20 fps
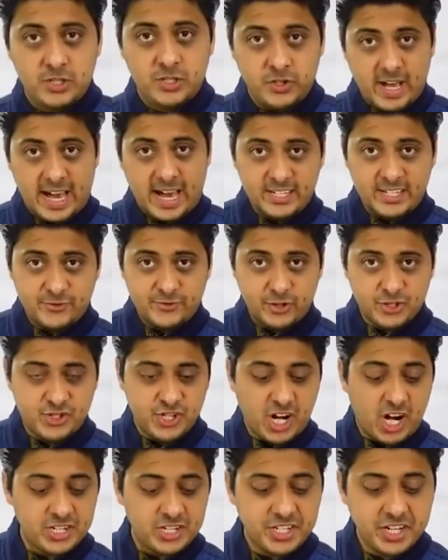guys, for
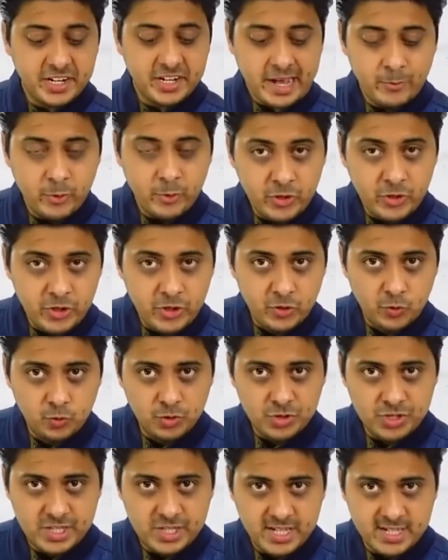charging it, I'm going to
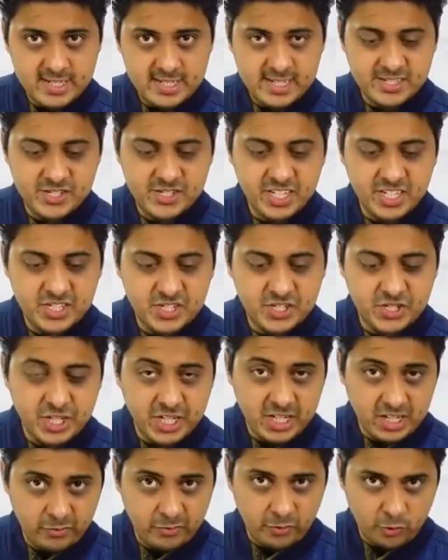use this
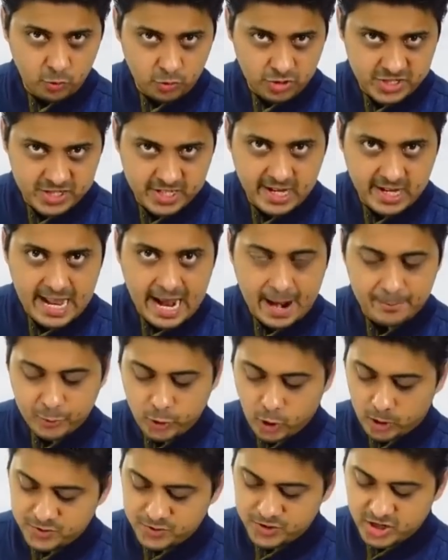16 volts
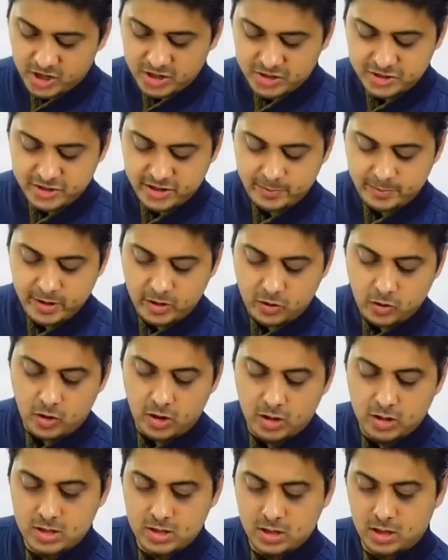laptop charger
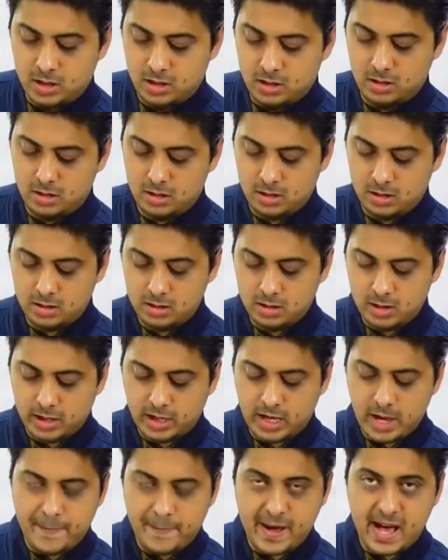because the
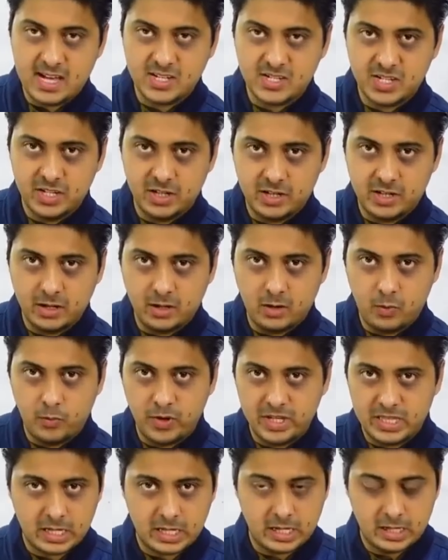capacitor
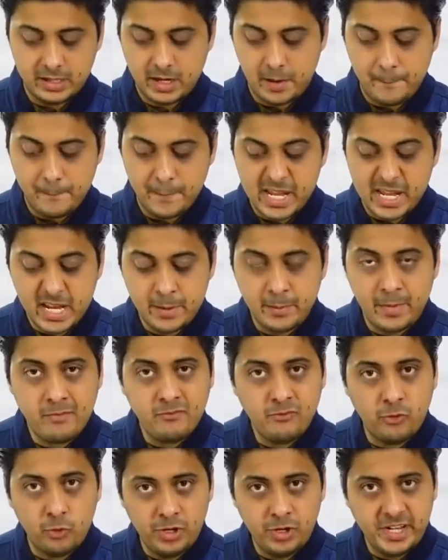with the
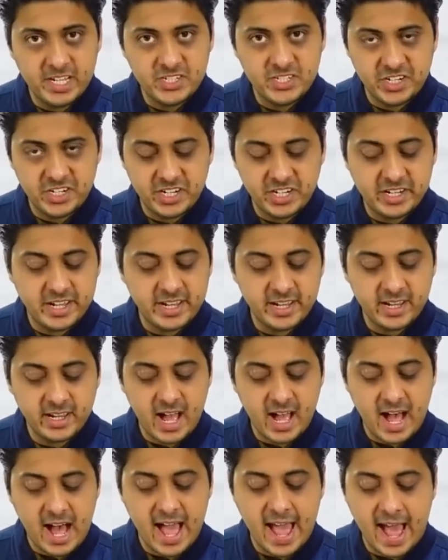minimum voltage reading,
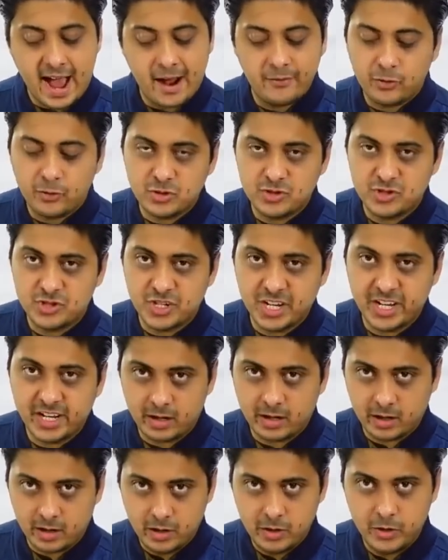I have to
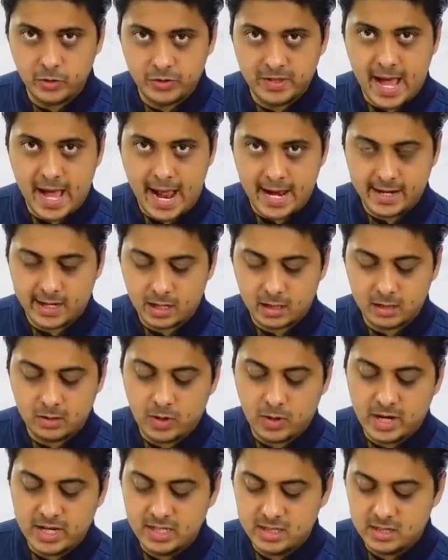stick to that.
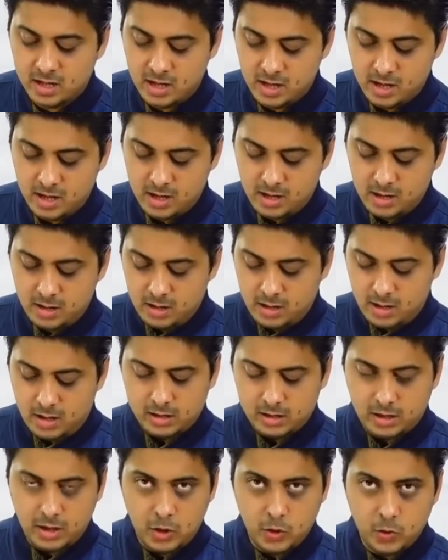Otherwise,
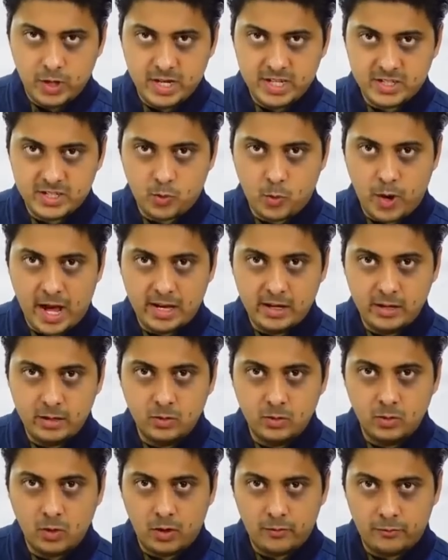the lowest
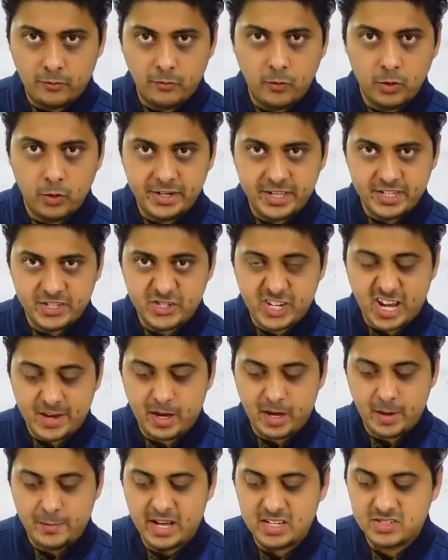value of voltage
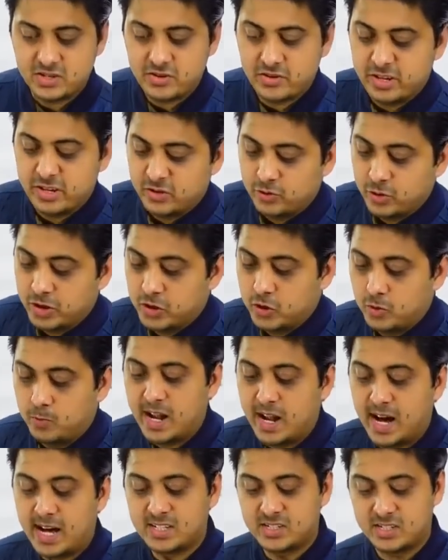type capacitor is going to
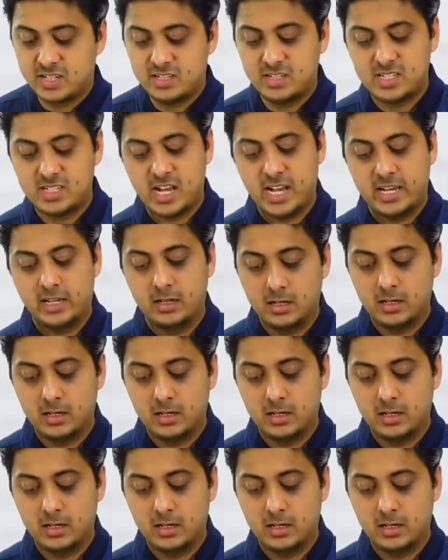blast inside.